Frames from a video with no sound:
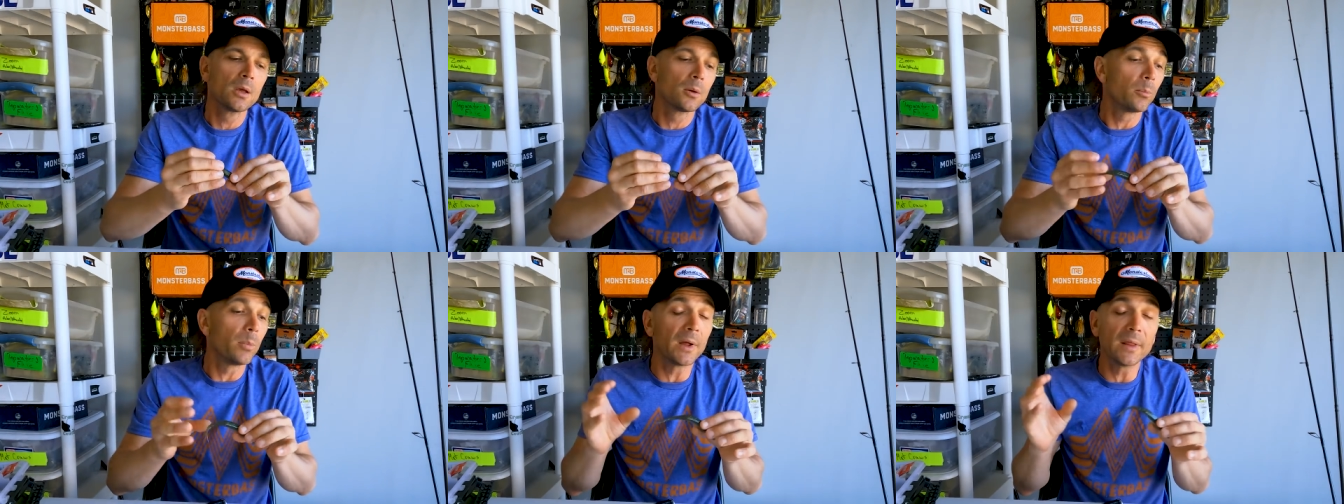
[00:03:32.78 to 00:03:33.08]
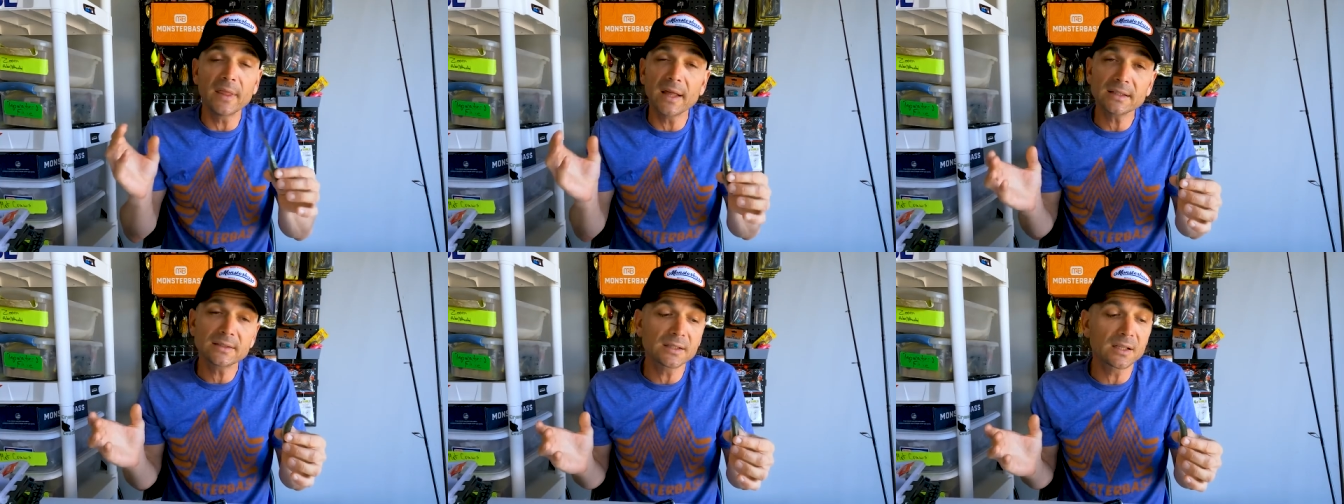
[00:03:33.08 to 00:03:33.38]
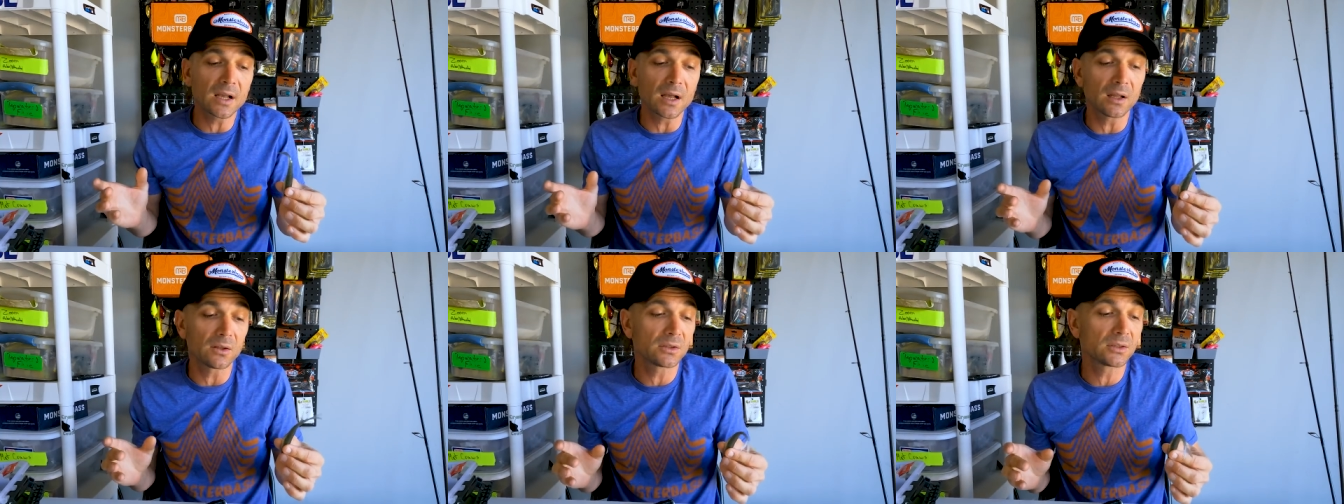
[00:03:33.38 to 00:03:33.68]
But that's
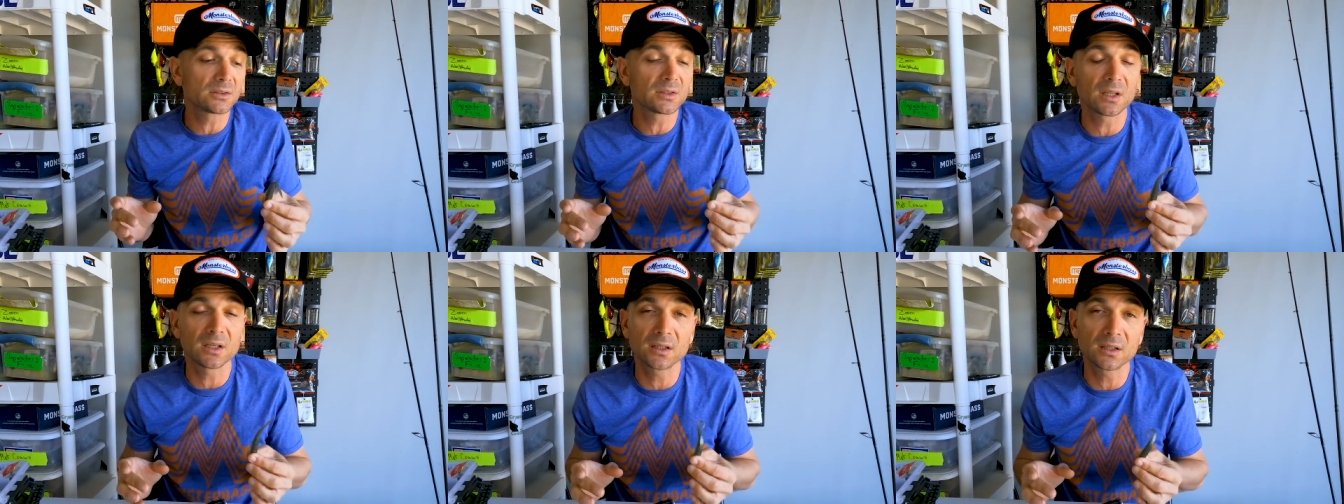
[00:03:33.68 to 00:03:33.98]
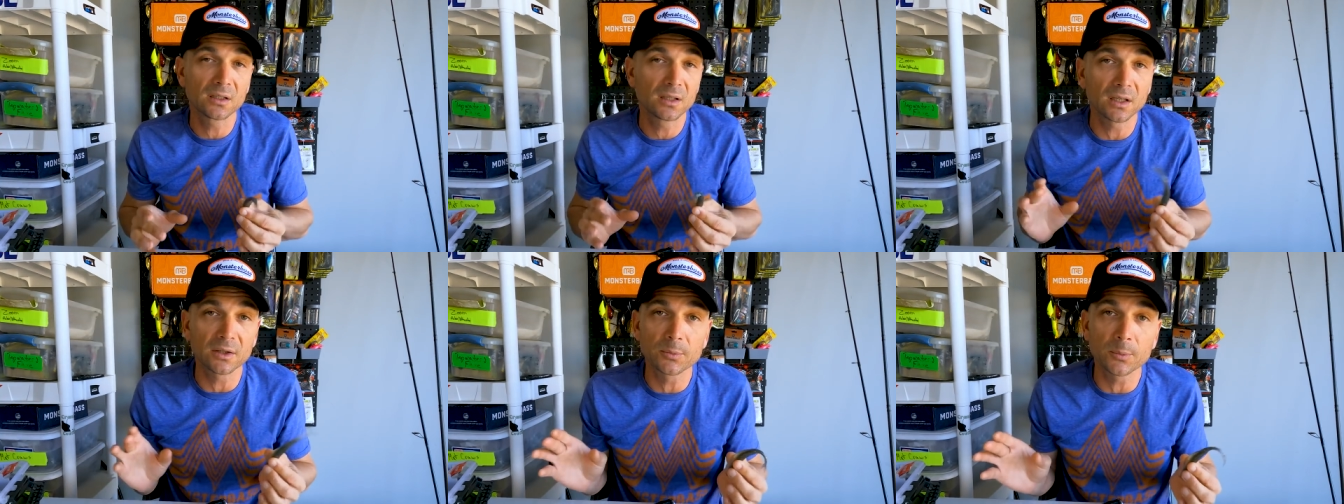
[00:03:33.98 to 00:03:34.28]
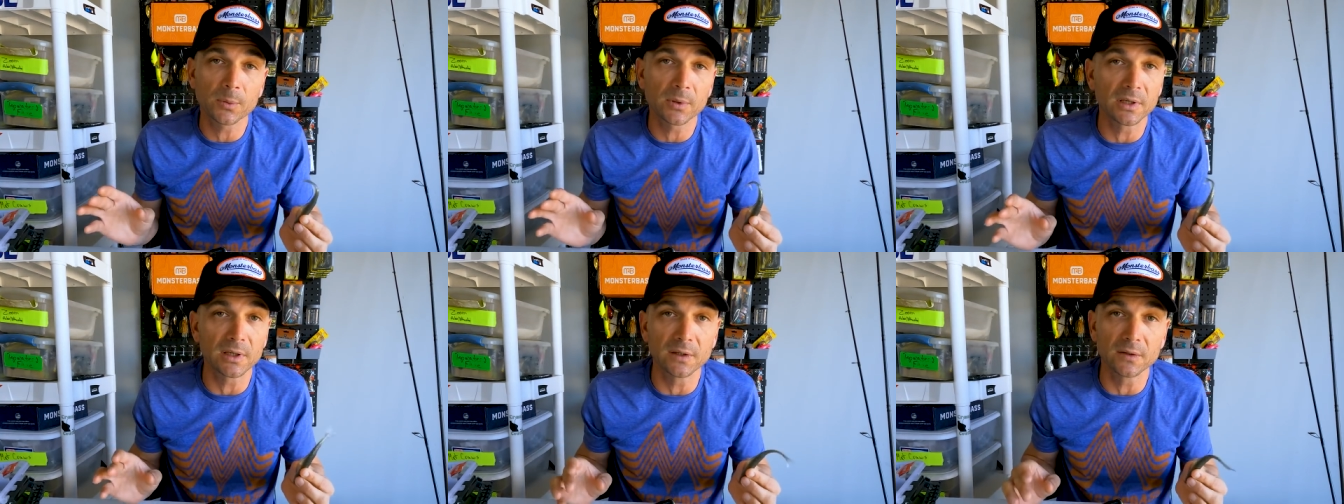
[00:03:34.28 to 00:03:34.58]
the colors thing. It's
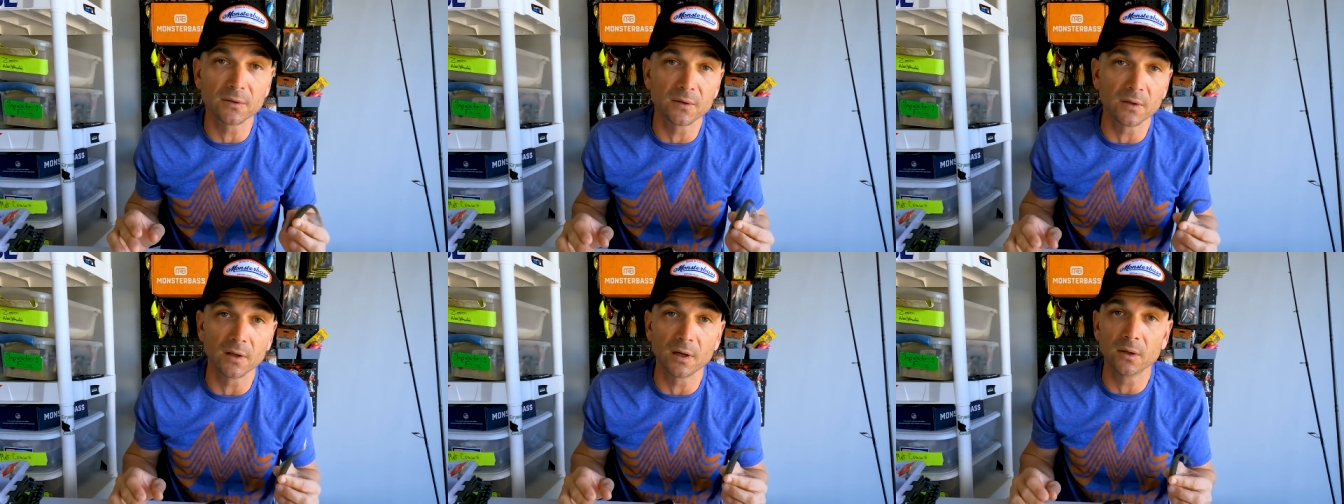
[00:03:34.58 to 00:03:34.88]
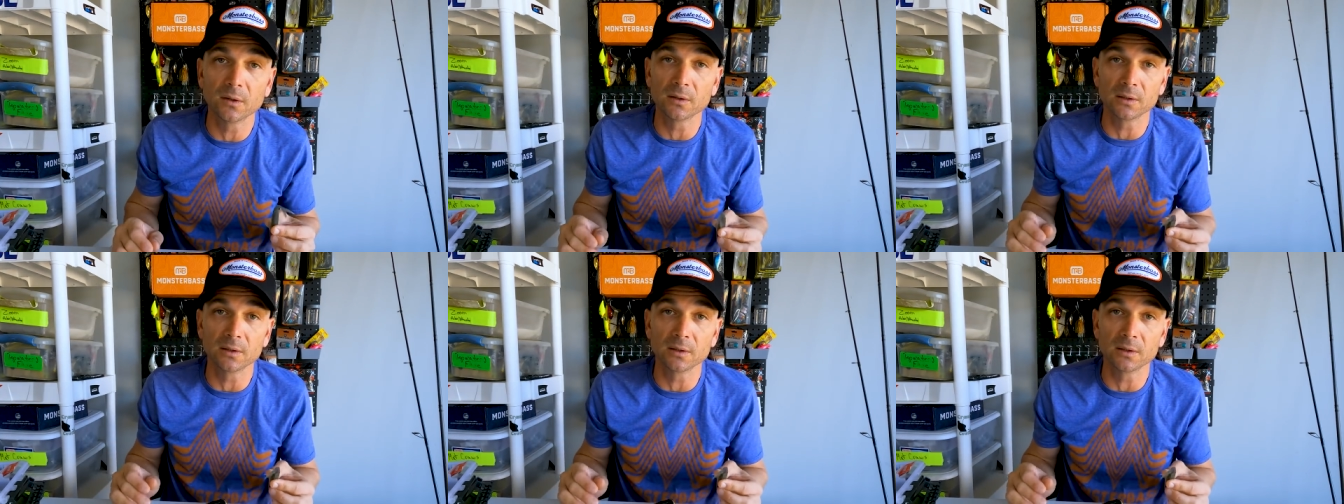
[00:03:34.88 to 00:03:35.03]
pretty easy though.